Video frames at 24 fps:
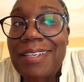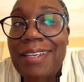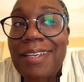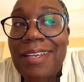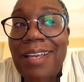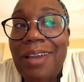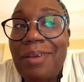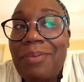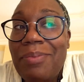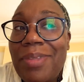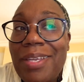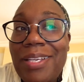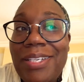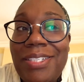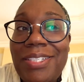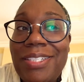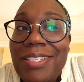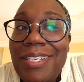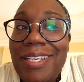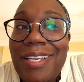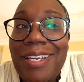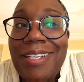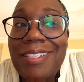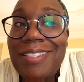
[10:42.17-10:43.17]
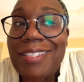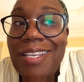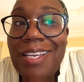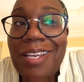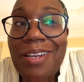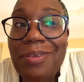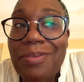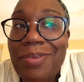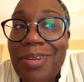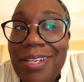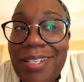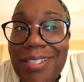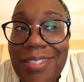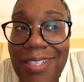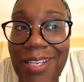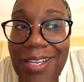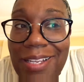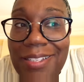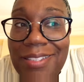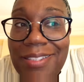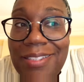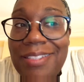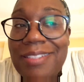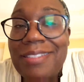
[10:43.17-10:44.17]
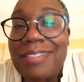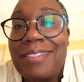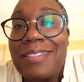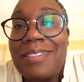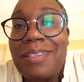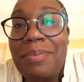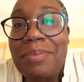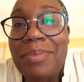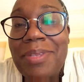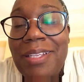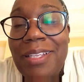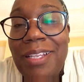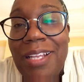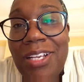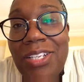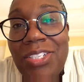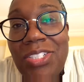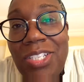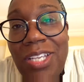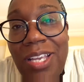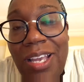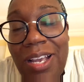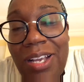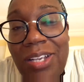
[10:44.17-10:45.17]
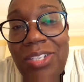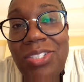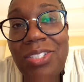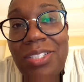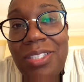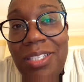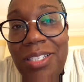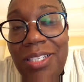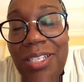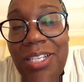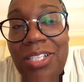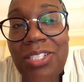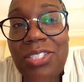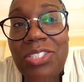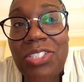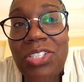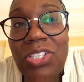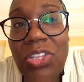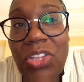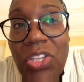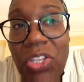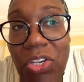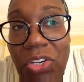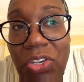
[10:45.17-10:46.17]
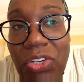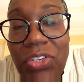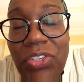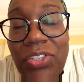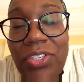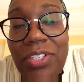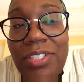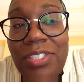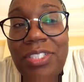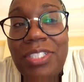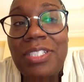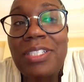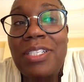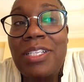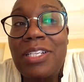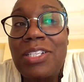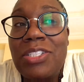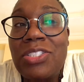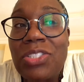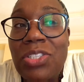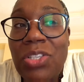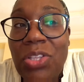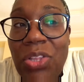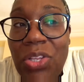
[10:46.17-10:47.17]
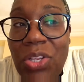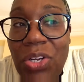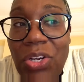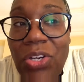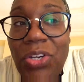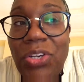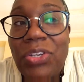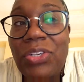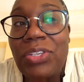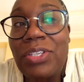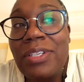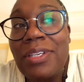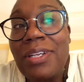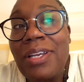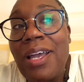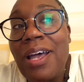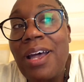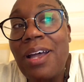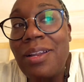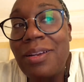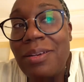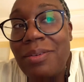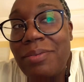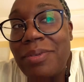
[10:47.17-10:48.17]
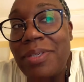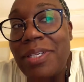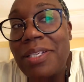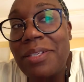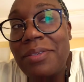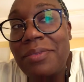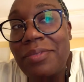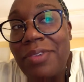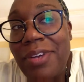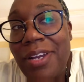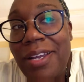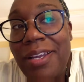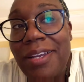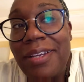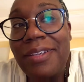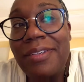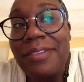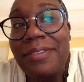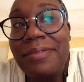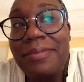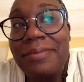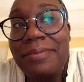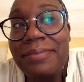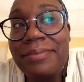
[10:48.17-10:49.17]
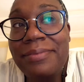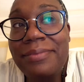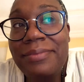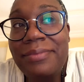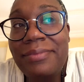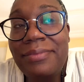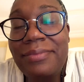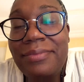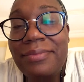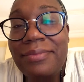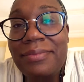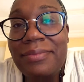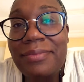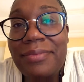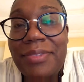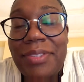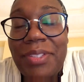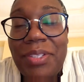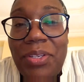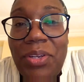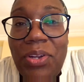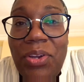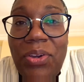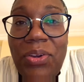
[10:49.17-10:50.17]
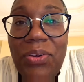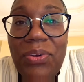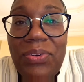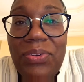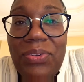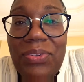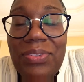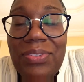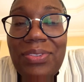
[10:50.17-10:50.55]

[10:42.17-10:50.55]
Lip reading: I'm like, she can't take a written test. This is something that she actually needs to learn. She needs to learn how to read and write, you know?